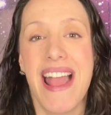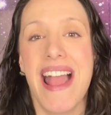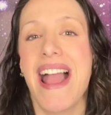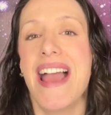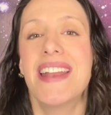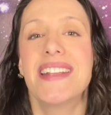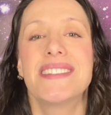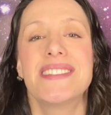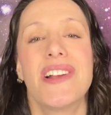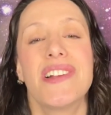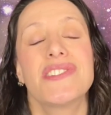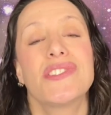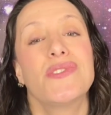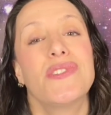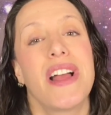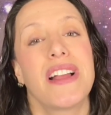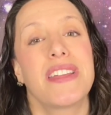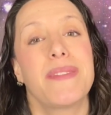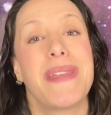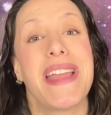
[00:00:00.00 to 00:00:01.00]
And it's also
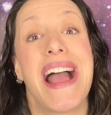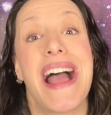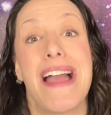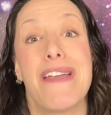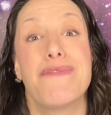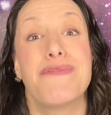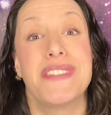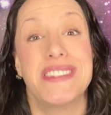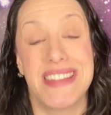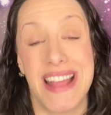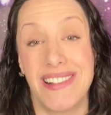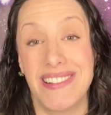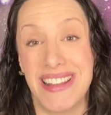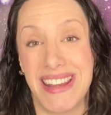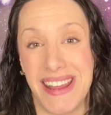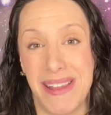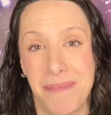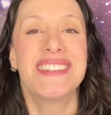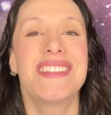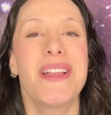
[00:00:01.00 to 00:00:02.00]
not gonna be high
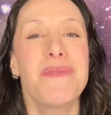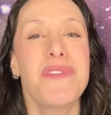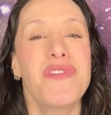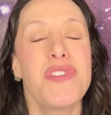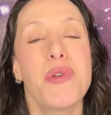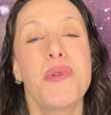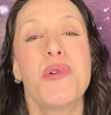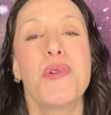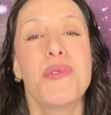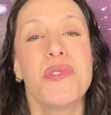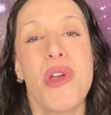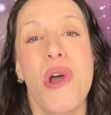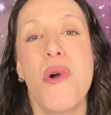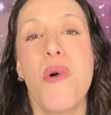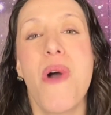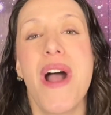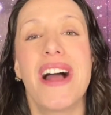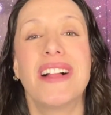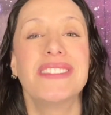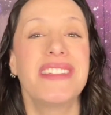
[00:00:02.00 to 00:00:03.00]
fidelity. Some of you who
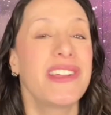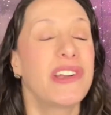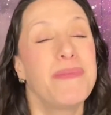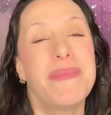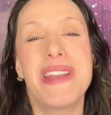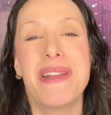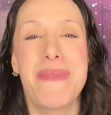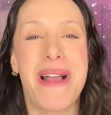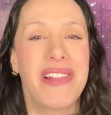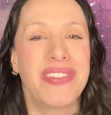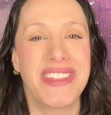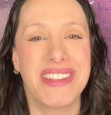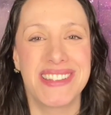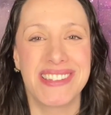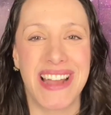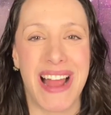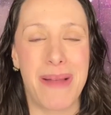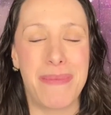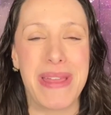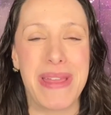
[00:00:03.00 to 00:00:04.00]
know a little bit about this
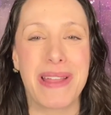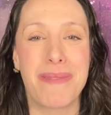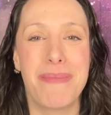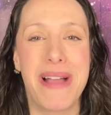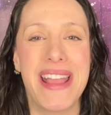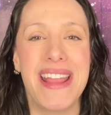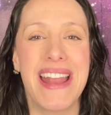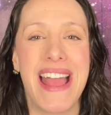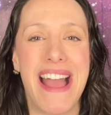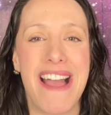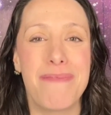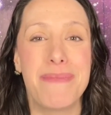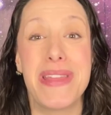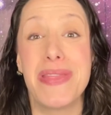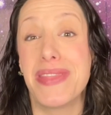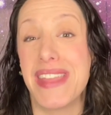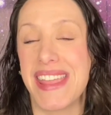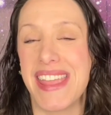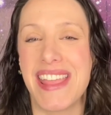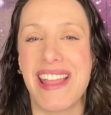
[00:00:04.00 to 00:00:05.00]
topic might have been
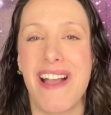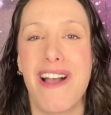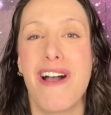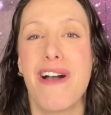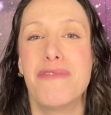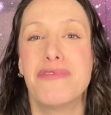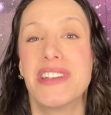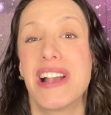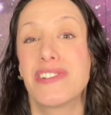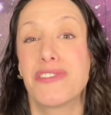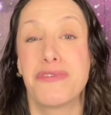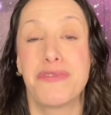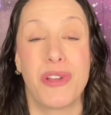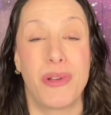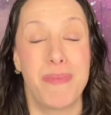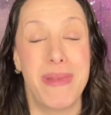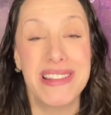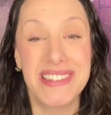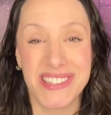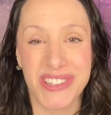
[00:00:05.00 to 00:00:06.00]
thinking of Dr. Phil
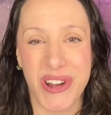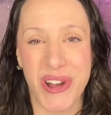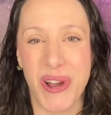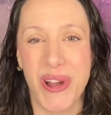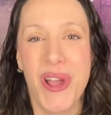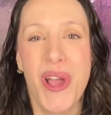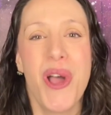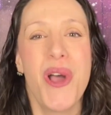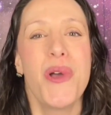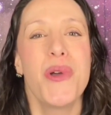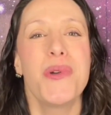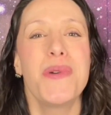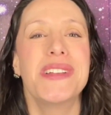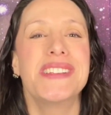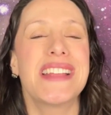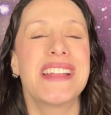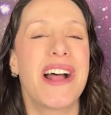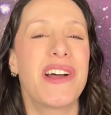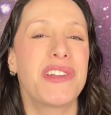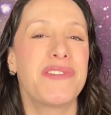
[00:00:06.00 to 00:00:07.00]
Metzger, who
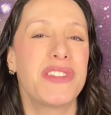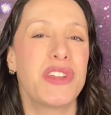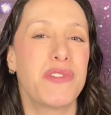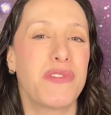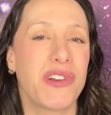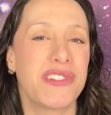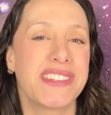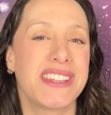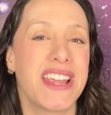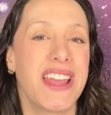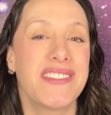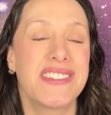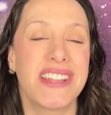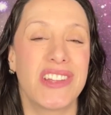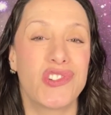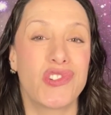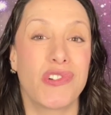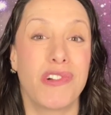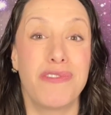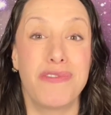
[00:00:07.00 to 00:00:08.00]
is out of the University of
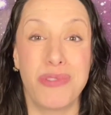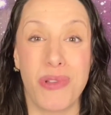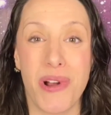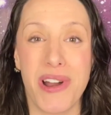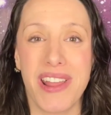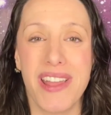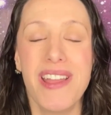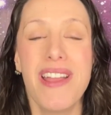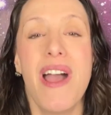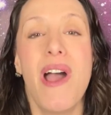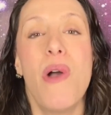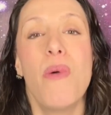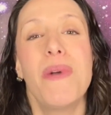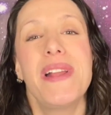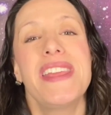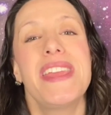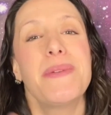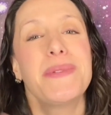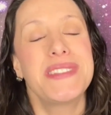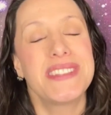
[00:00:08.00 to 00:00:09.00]
Central Florida.
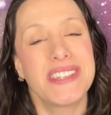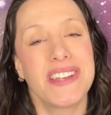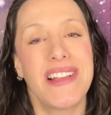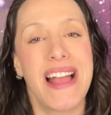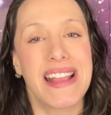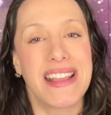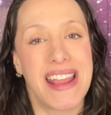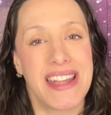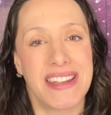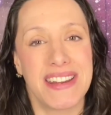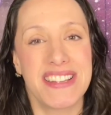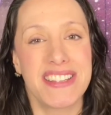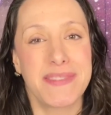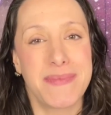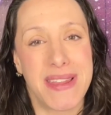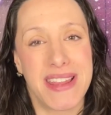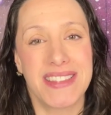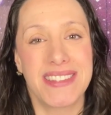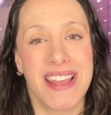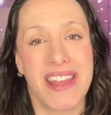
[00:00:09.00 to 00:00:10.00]
When he was still at Kennedy
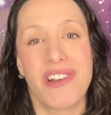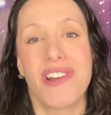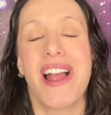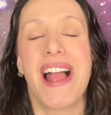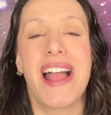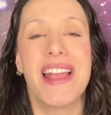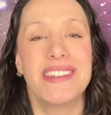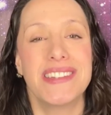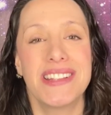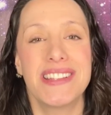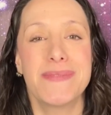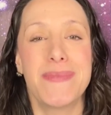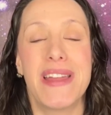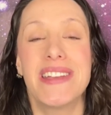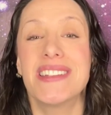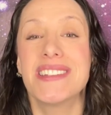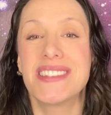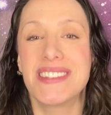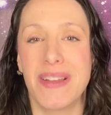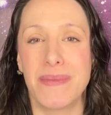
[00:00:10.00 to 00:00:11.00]
Space Center, I did
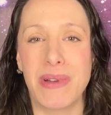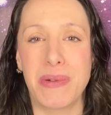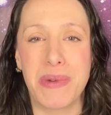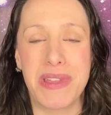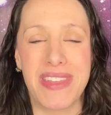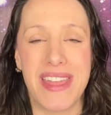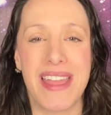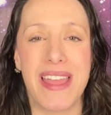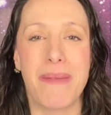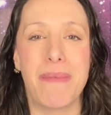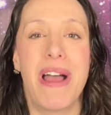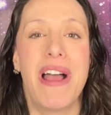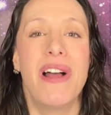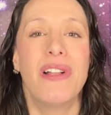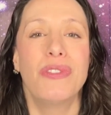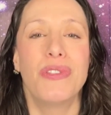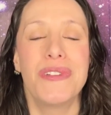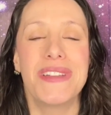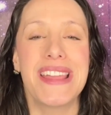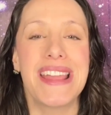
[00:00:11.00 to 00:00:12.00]
spend a summer with him
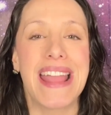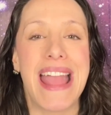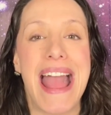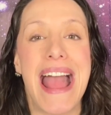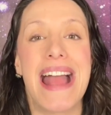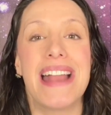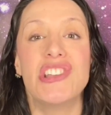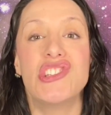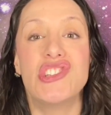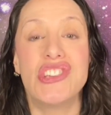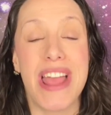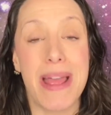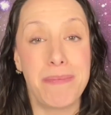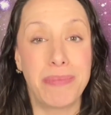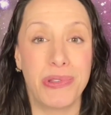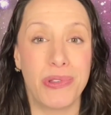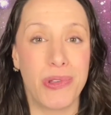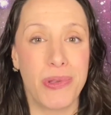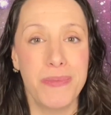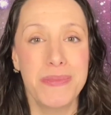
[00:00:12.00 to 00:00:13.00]
looking at jet
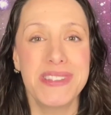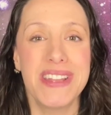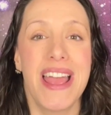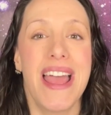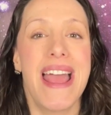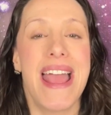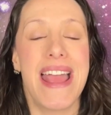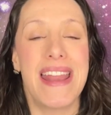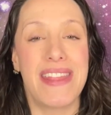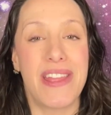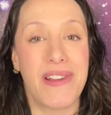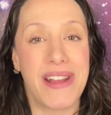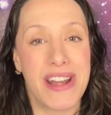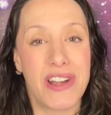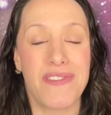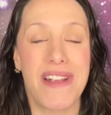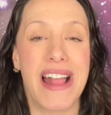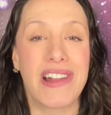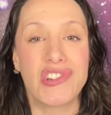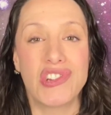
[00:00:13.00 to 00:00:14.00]
plumes and their
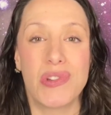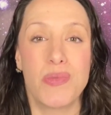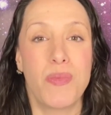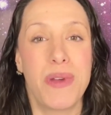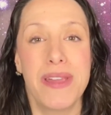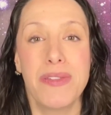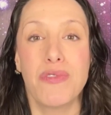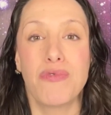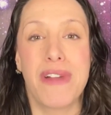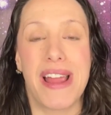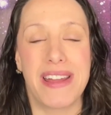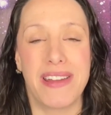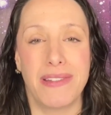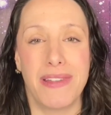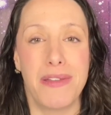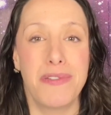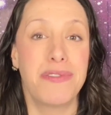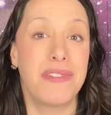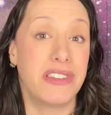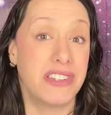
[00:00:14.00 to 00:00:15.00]
interaction with
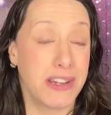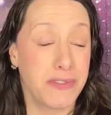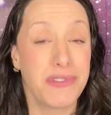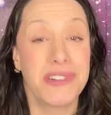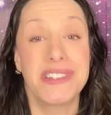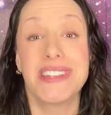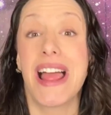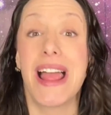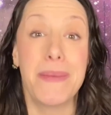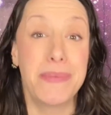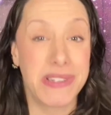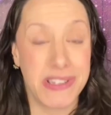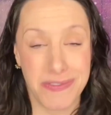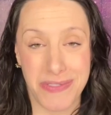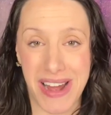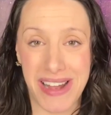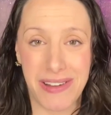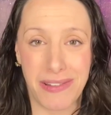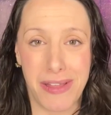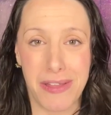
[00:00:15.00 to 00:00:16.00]
regolith, the different types of
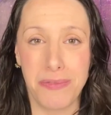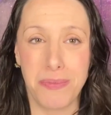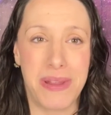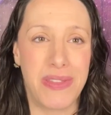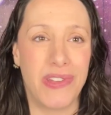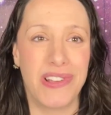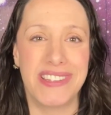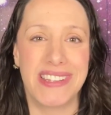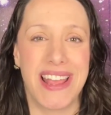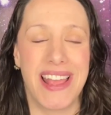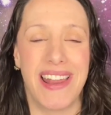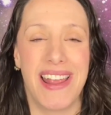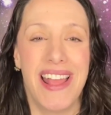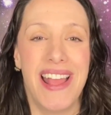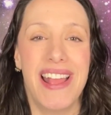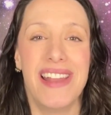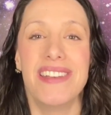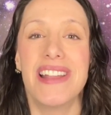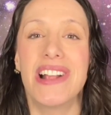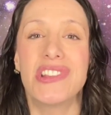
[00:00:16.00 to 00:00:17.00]
regolith. We looked at
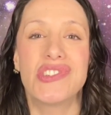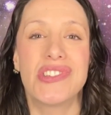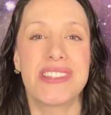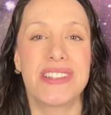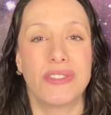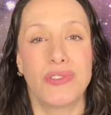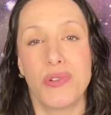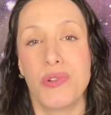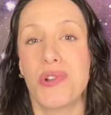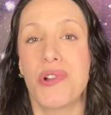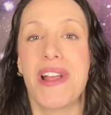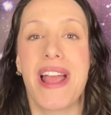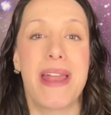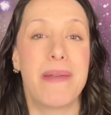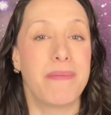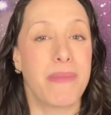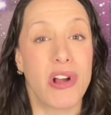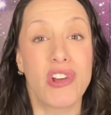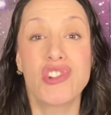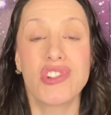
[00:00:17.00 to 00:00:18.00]
not just lunar
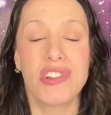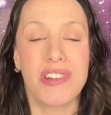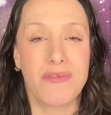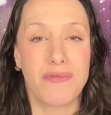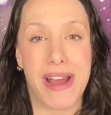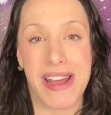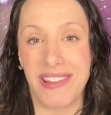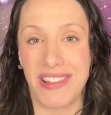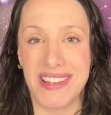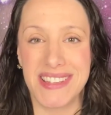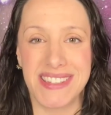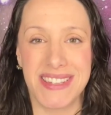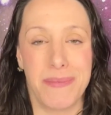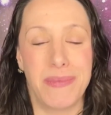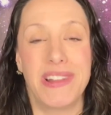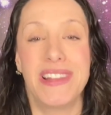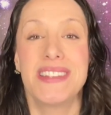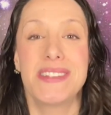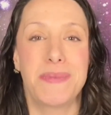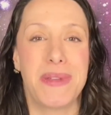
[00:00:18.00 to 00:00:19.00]
and Martian regolith
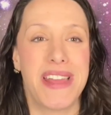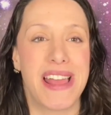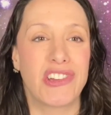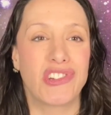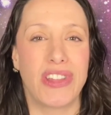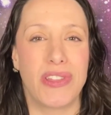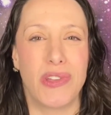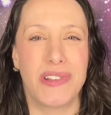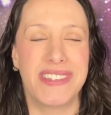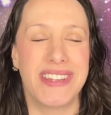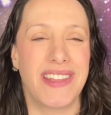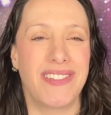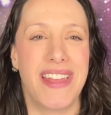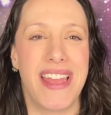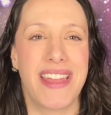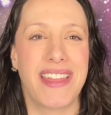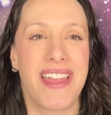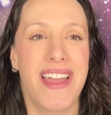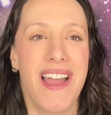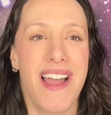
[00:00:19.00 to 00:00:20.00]
simulants, we actually looked at
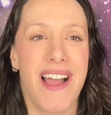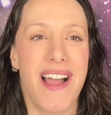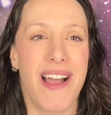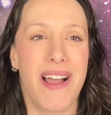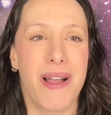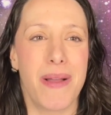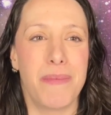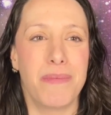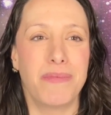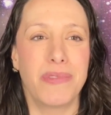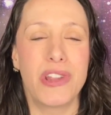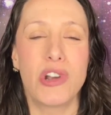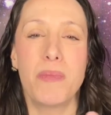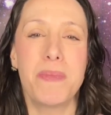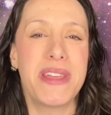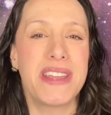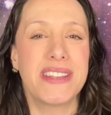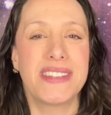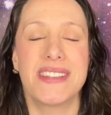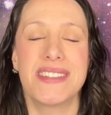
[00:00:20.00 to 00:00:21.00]
like um, little
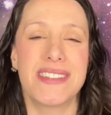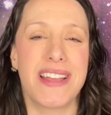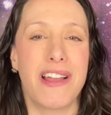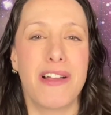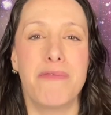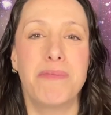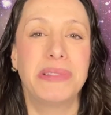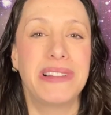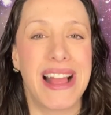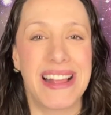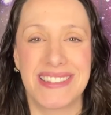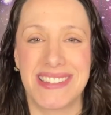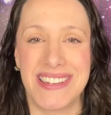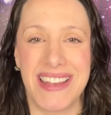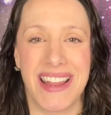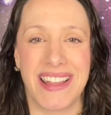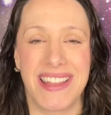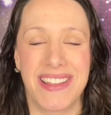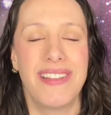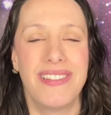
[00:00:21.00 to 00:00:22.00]
pieces of
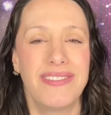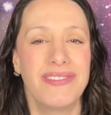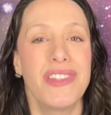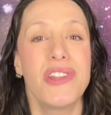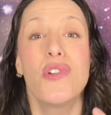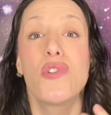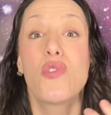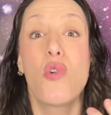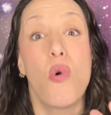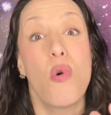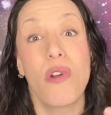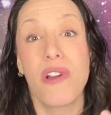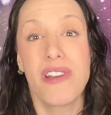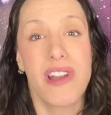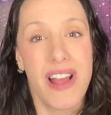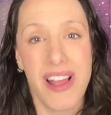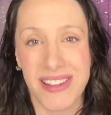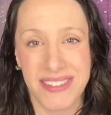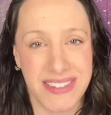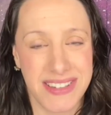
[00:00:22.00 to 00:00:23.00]
plastic, little corn
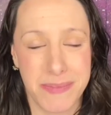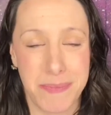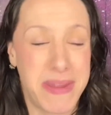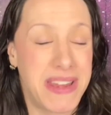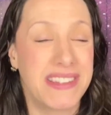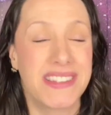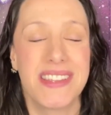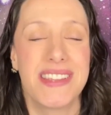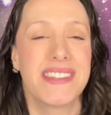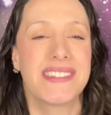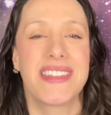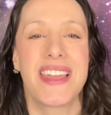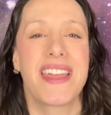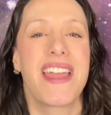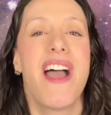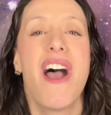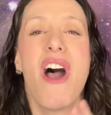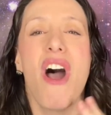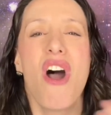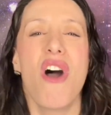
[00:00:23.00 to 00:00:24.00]
husk pieces like
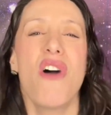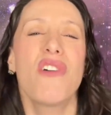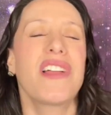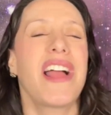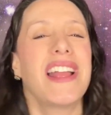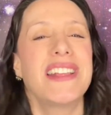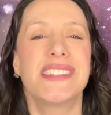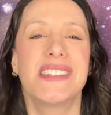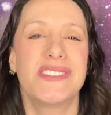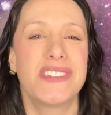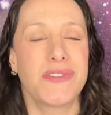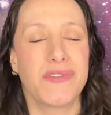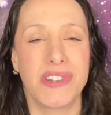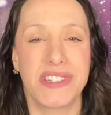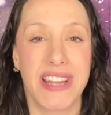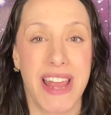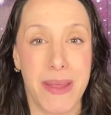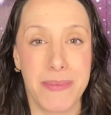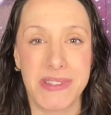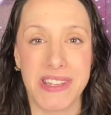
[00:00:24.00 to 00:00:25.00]
all kinds of different
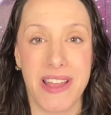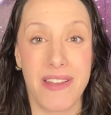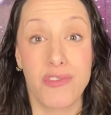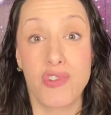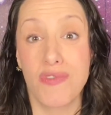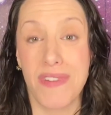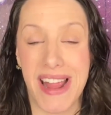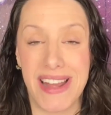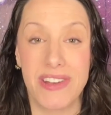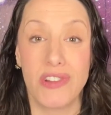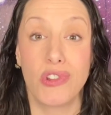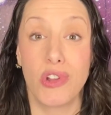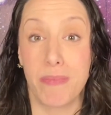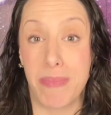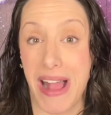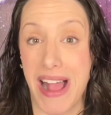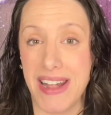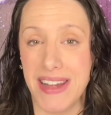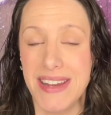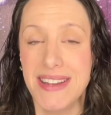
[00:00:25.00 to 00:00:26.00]
types of granular
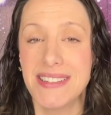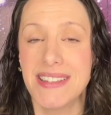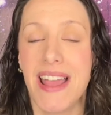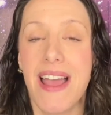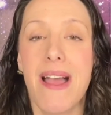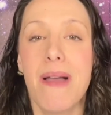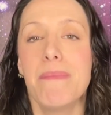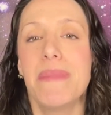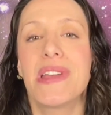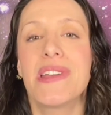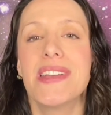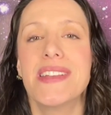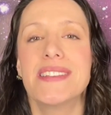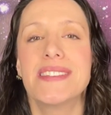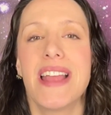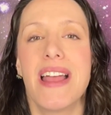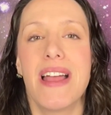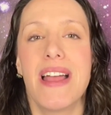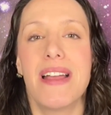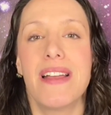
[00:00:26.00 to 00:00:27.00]
bodies
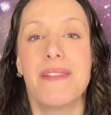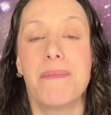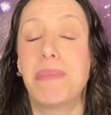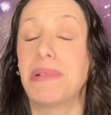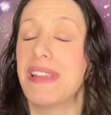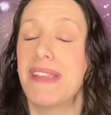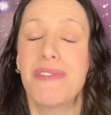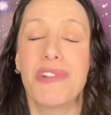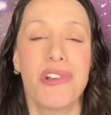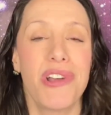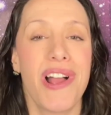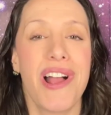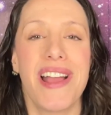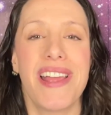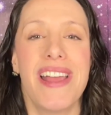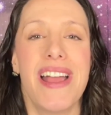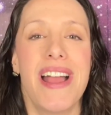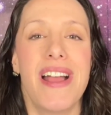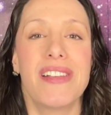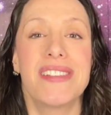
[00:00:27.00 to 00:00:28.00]
because believe it or not,
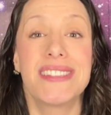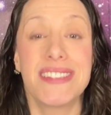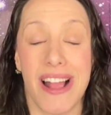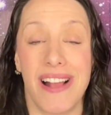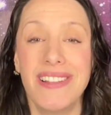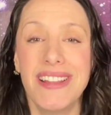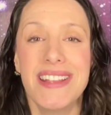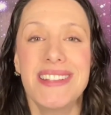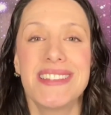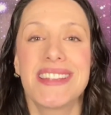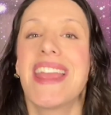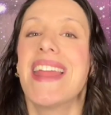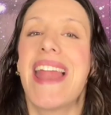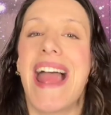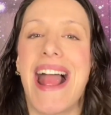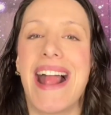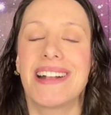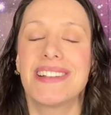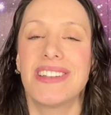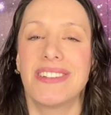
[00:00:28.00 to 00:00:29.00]
solids can
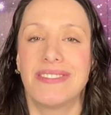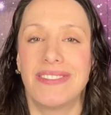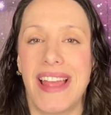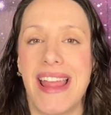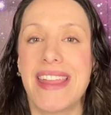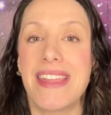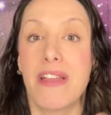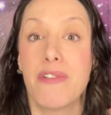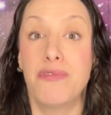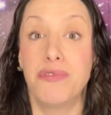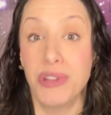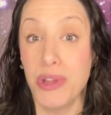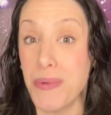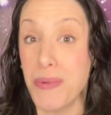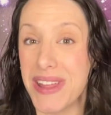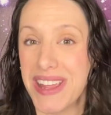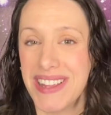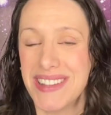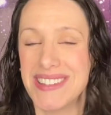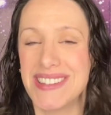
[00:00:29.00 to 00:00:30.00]
act like
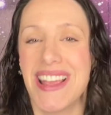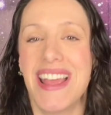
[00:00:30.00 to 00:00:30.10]
fluids